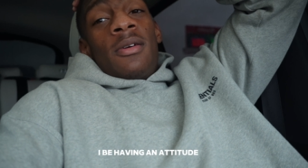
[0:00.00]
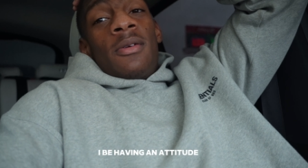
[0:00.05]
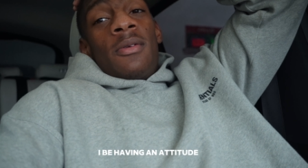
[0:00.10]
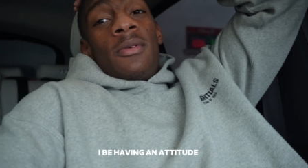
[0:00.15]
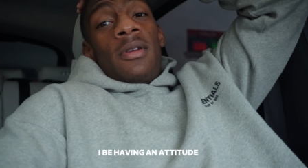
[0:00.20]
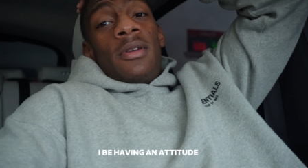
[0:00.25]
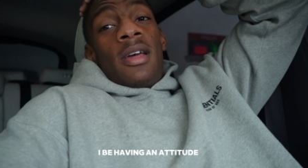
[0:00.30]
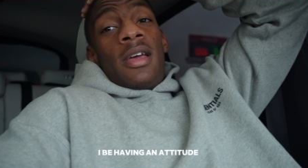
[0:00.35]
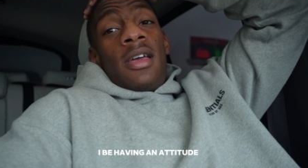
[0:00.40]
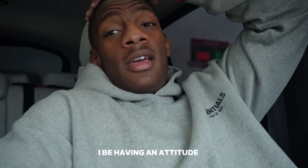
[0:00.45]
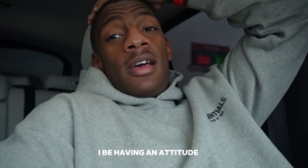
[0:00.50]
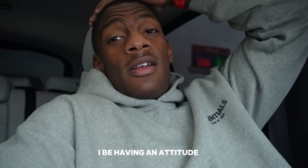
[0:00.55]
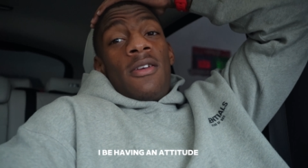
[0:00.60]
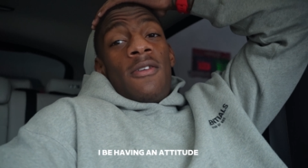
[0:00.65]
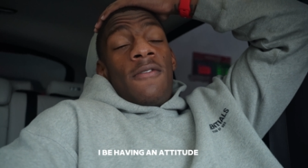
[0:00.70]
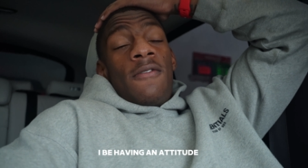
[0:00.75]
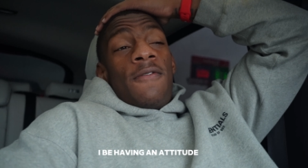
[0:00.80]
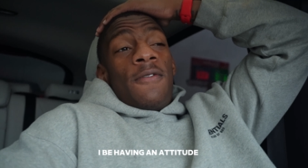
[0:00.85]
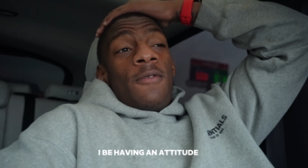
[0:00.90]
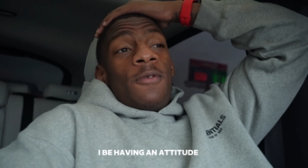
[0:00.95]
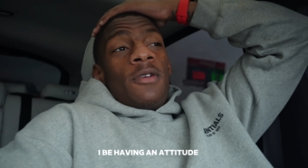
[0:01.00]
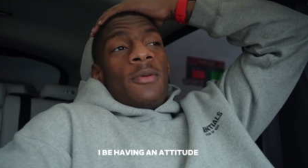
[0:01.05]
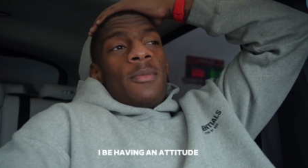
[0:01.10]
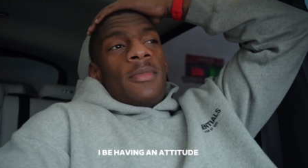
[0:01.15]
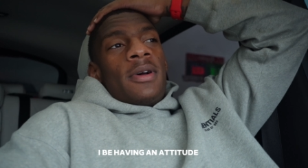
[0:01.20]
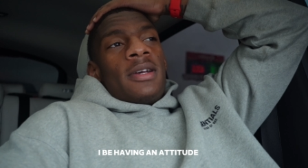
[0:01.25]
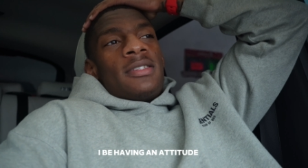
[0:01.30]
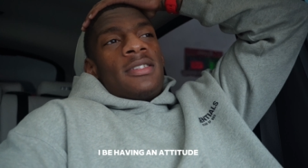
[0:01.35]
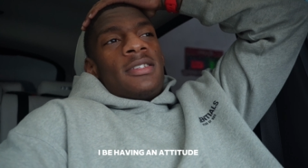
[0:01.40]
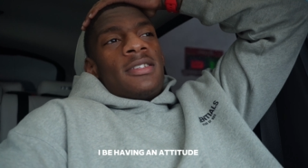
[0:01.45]
When I ain't got no food in
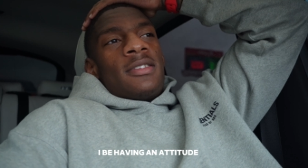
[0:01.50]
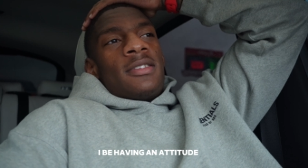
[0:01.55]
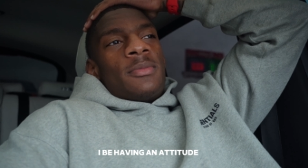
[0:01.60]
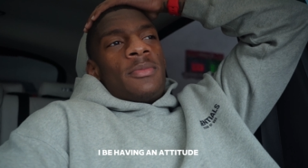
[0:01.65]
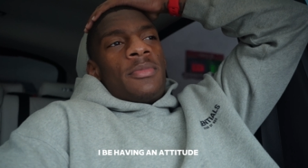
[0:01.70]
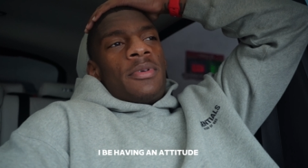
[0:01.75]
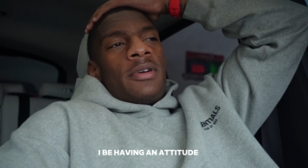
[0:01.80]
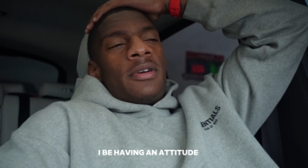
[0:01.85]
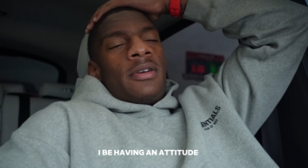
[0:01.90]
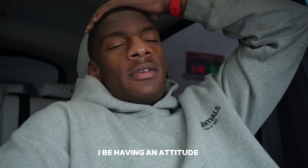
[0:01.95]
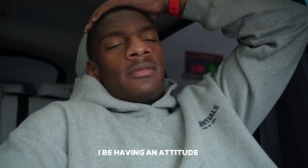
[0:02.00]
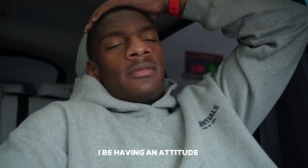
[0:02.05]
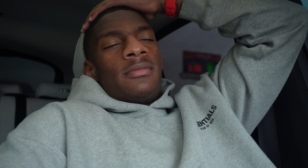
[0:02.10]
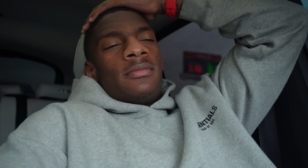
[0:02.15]
my system, bro,